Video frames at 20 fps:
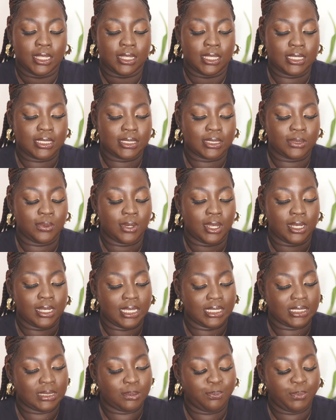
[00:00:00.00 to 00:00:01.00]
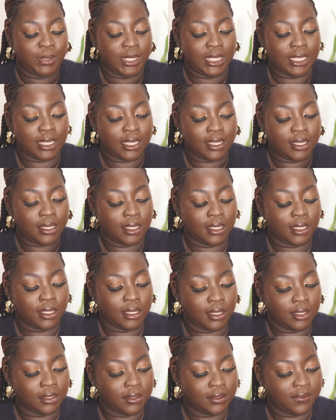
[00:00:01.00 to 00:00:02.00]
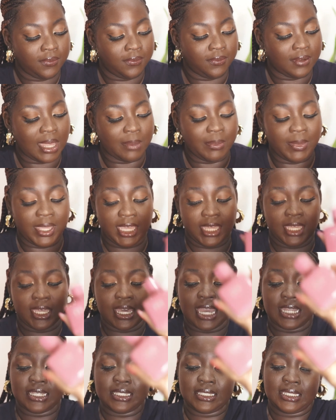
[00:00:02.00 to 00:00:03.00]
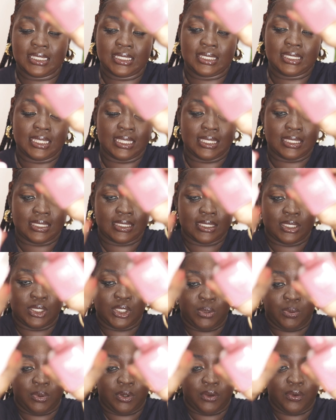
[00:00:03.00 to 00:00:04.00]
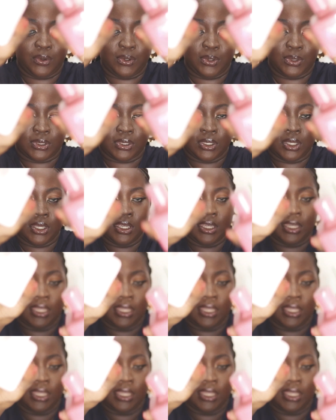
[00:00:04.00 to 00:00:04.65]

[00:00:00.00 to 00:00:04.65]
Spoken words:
This one is Pink Flambe and this is Tuberose.